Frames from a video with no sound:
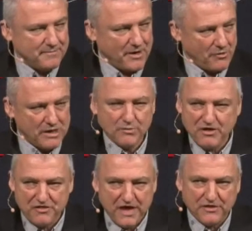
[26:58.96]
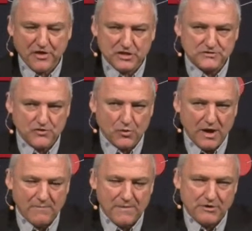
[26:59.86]
but I really want to thank those of you who
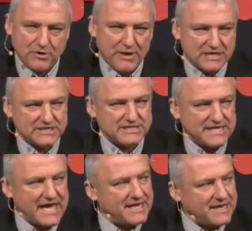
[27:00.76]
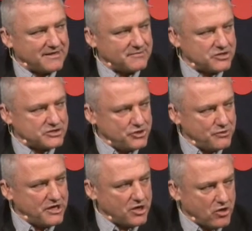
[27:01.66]
aren't married who are actually standing, because do it in a